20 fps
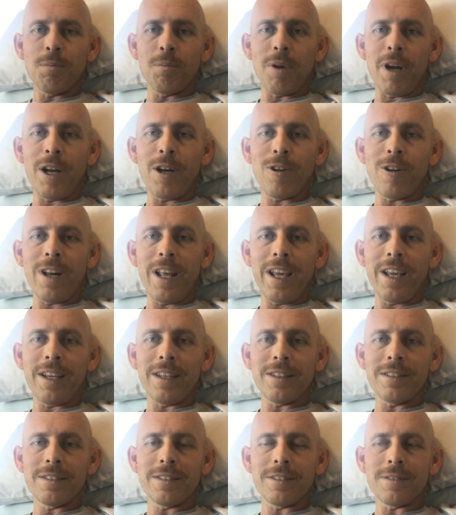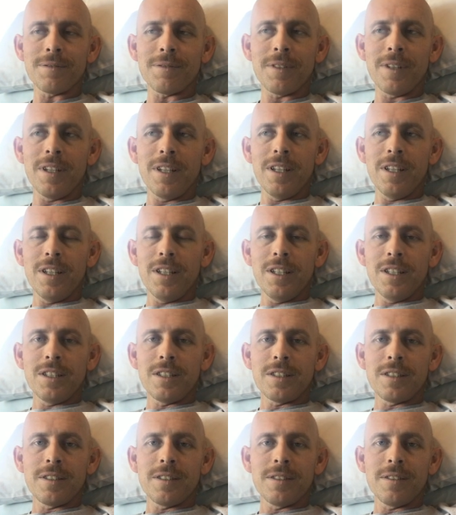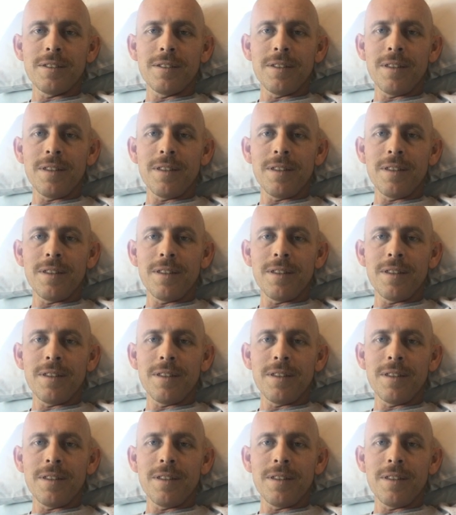brighter days, and just